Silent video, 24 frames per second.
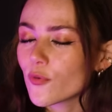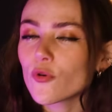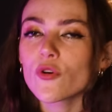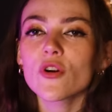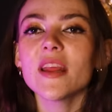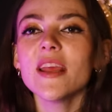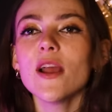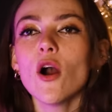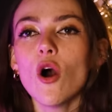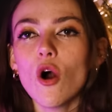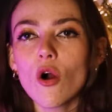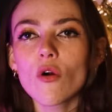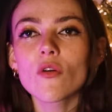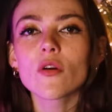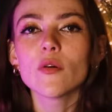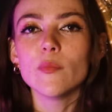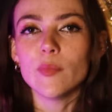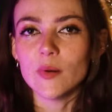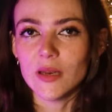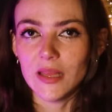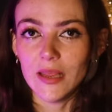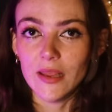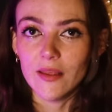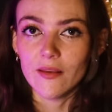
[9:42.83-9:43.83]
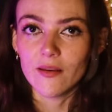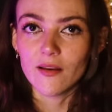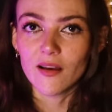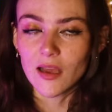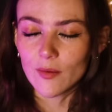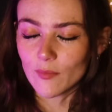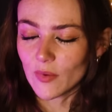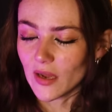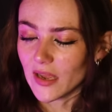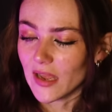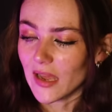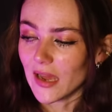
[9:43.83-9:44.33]
Pretty horribly,
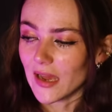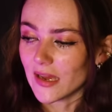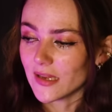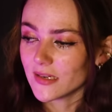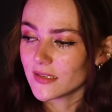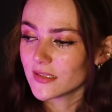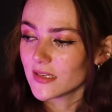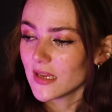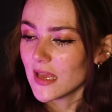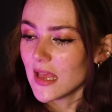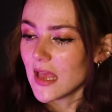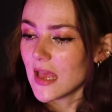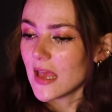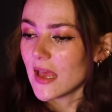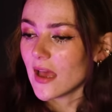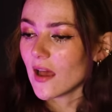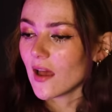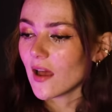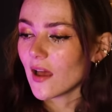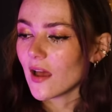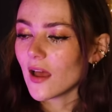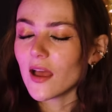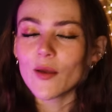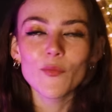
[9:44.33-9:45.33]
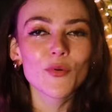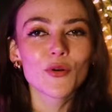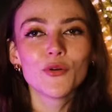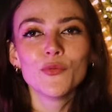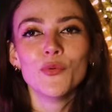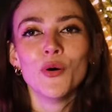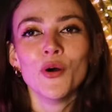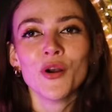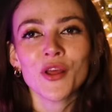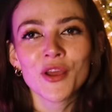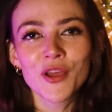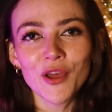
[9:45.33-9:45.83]
I might add. I
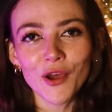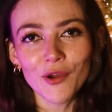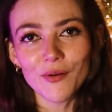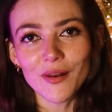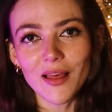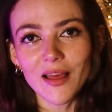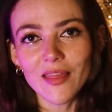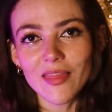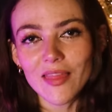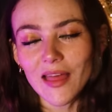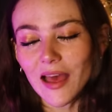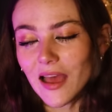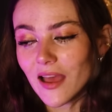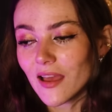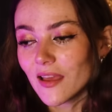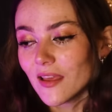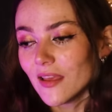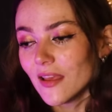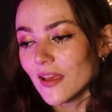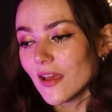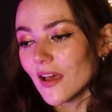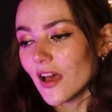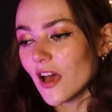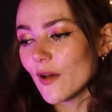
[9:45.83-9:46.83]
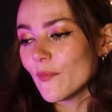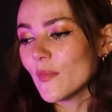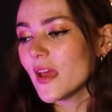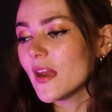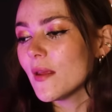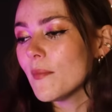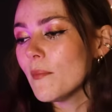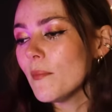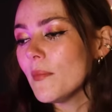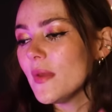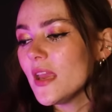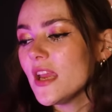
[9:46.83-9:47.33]
wouldn't want to go like that.
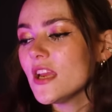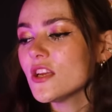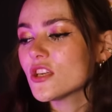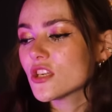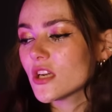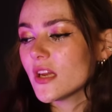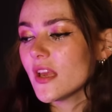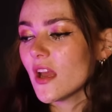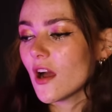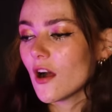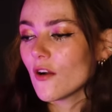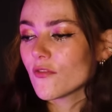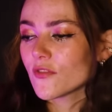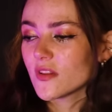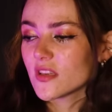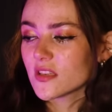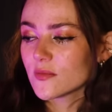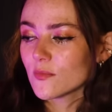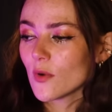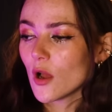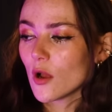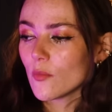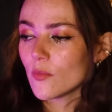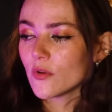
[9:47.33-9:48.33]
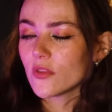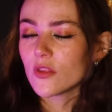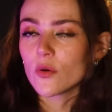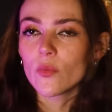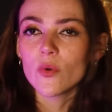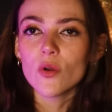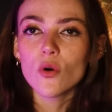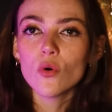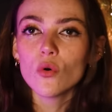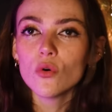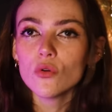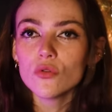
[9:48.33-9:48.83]
And immediately after this moment that
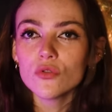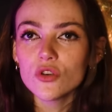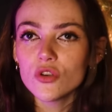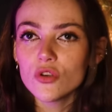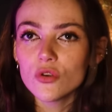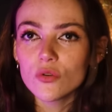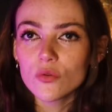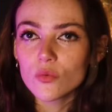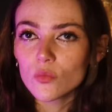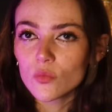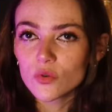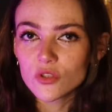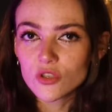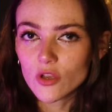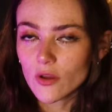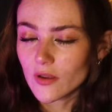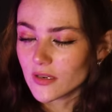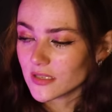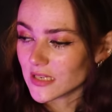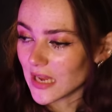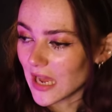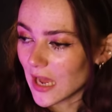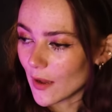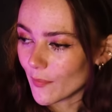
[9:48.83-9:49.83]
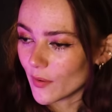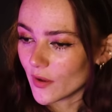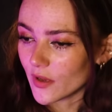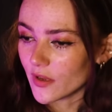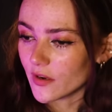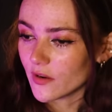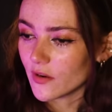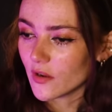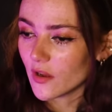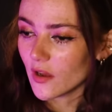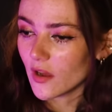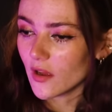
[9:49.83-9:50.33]
we all knew was going to
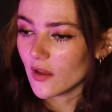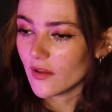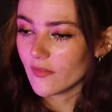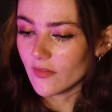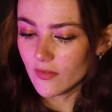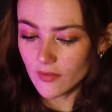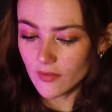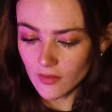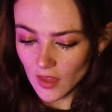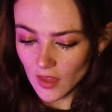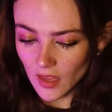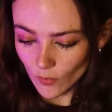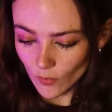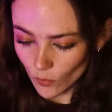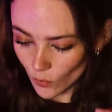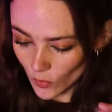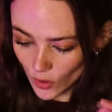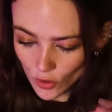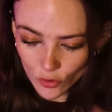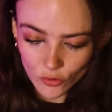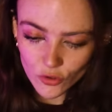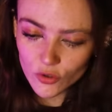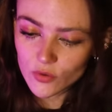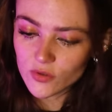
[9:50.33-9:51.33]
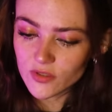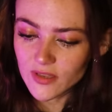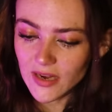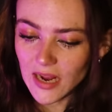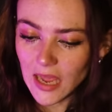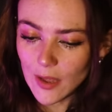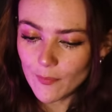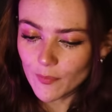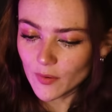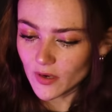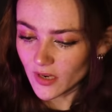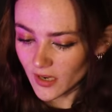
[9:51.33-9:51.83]
happen, we all knew it was going to
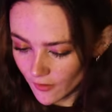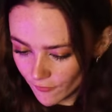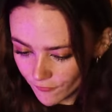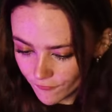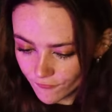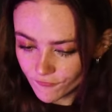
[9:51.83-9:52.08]
happen, and